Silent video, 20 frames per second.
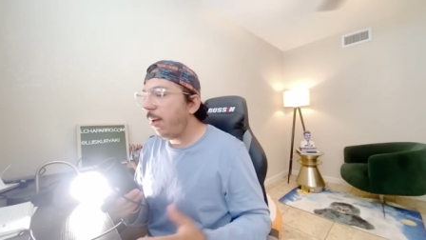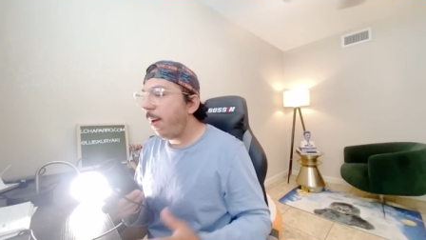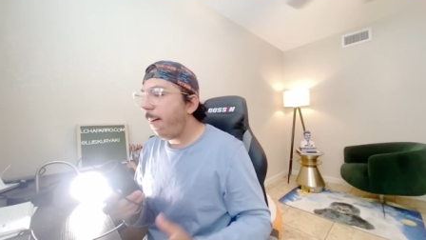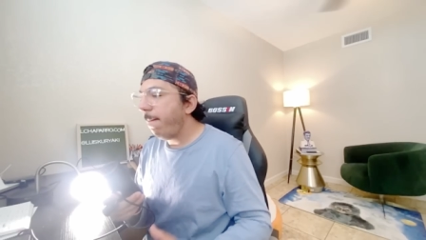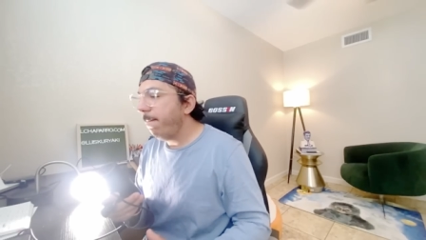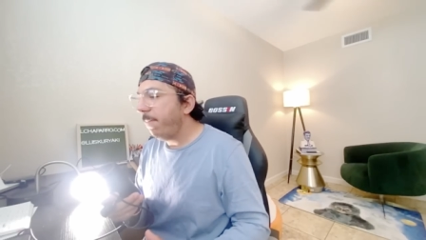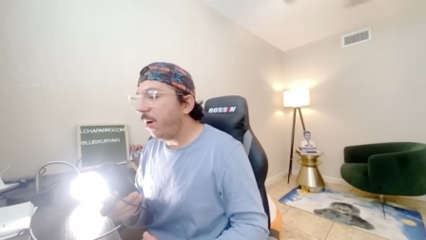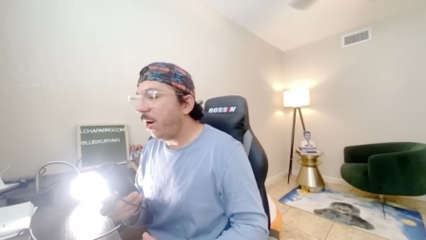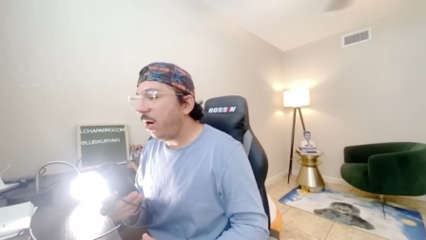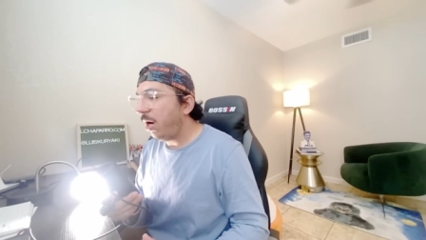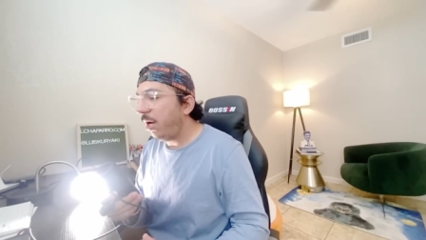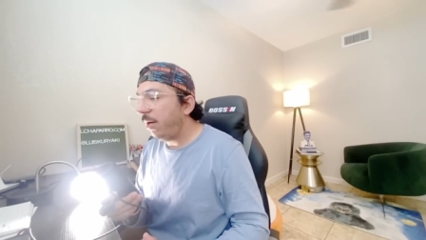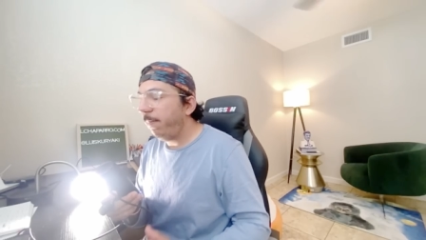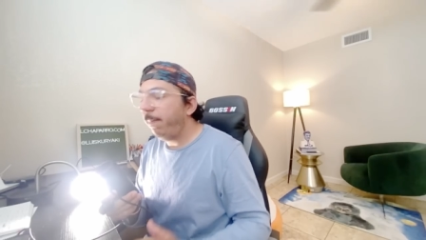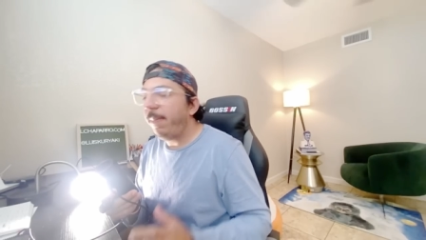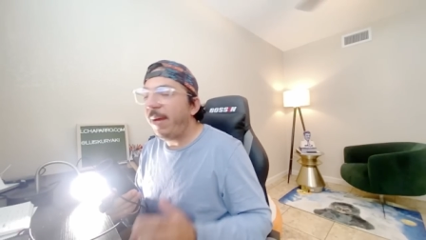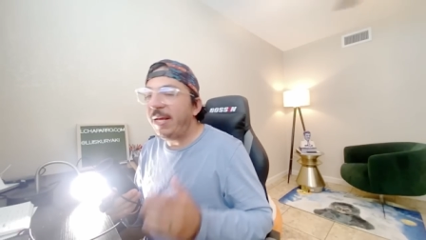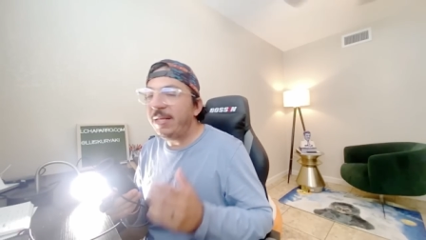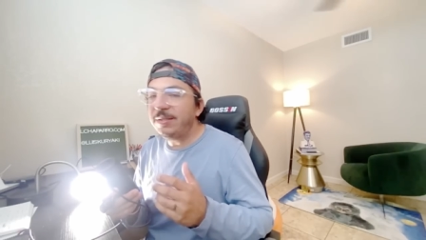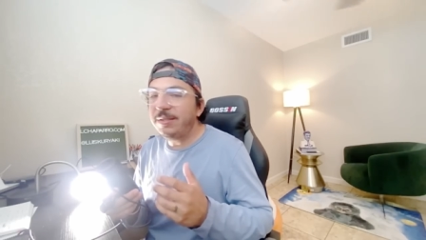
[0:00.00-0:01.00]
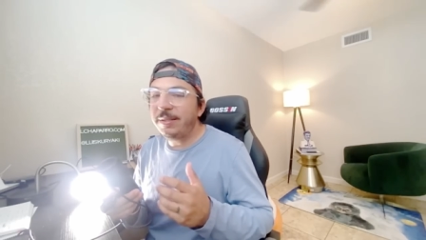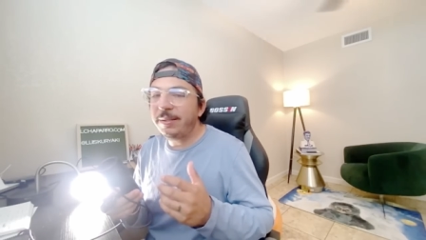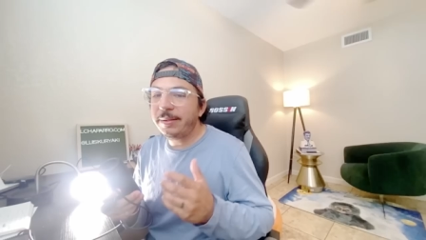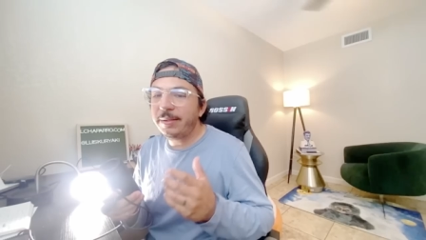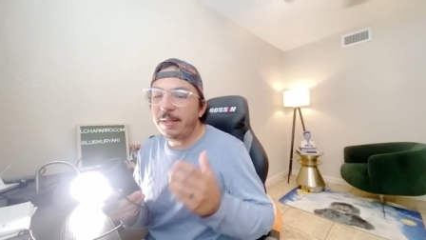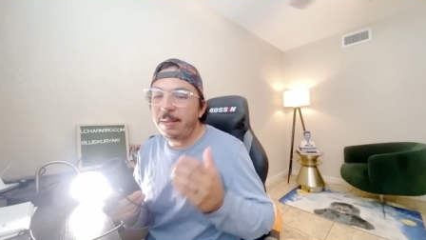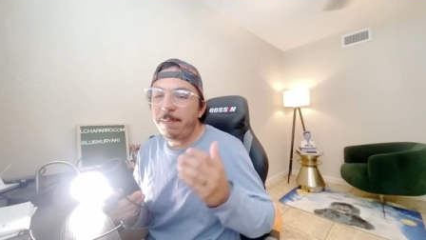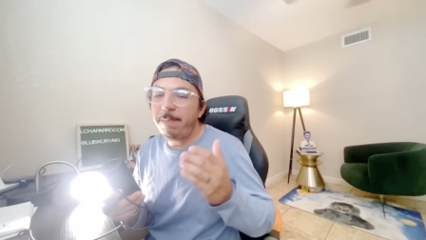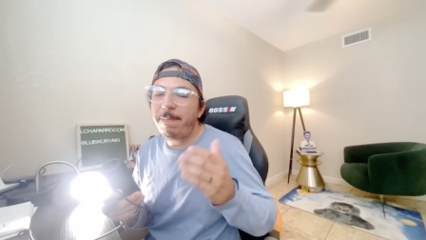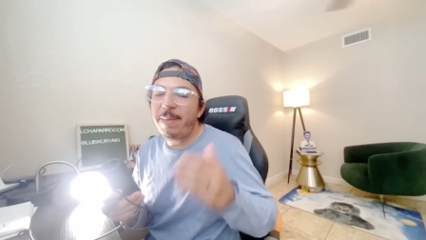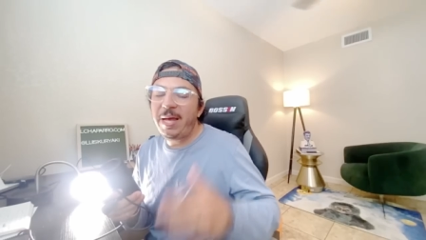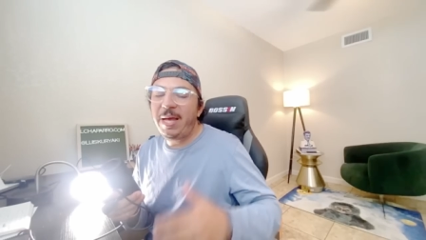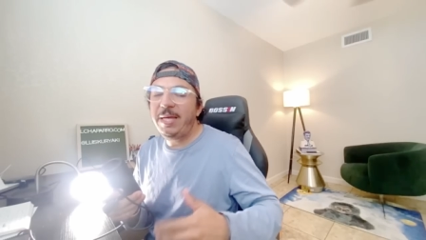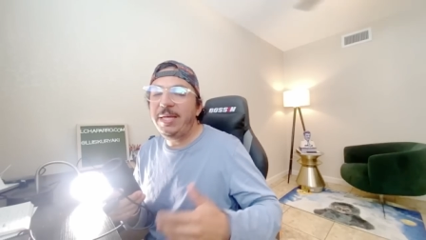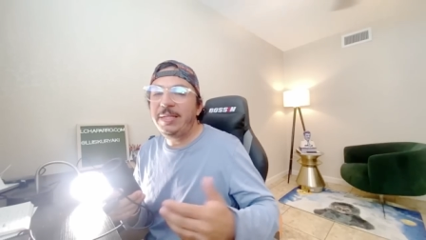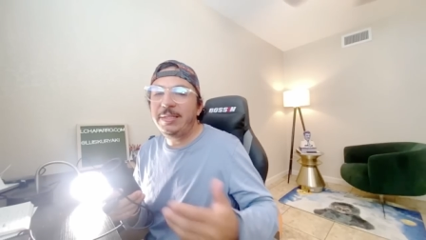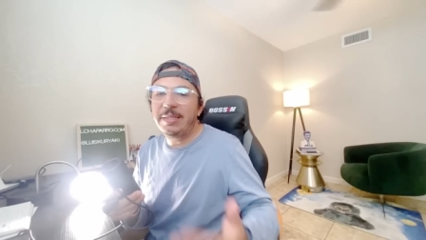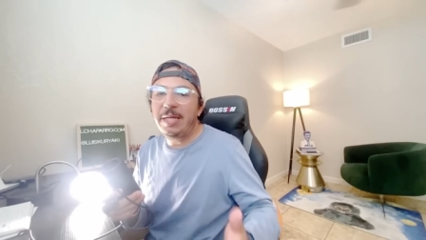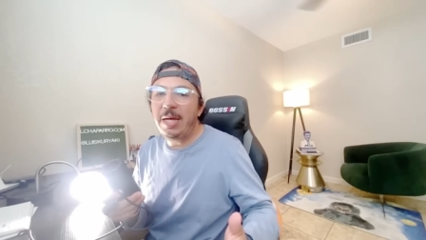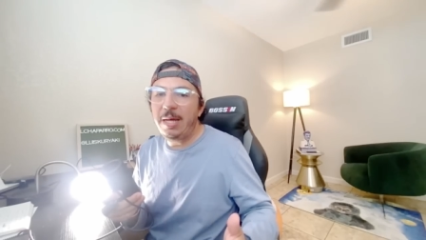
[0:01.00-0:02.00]
but basically
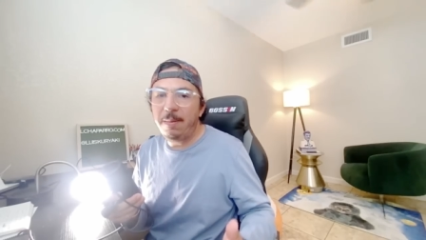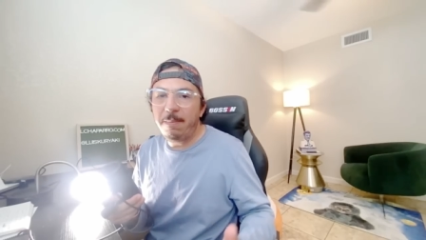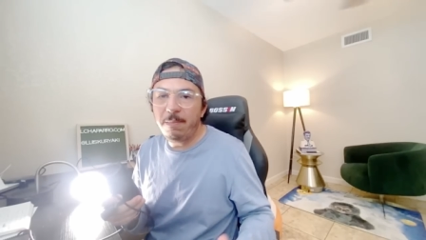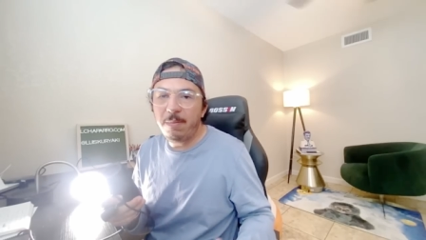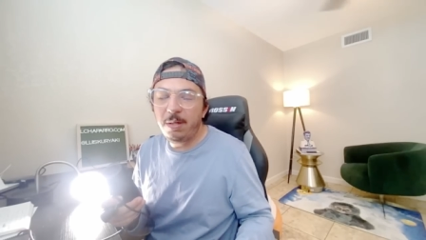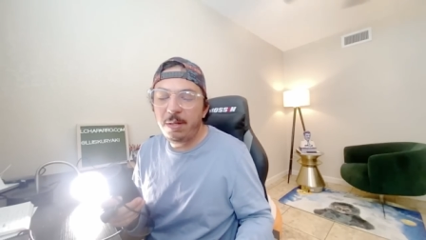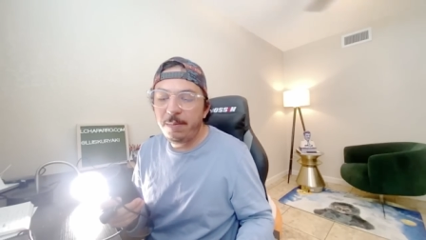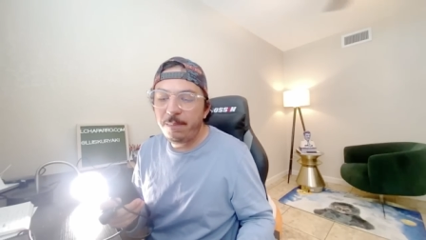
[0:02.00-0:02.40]
paying them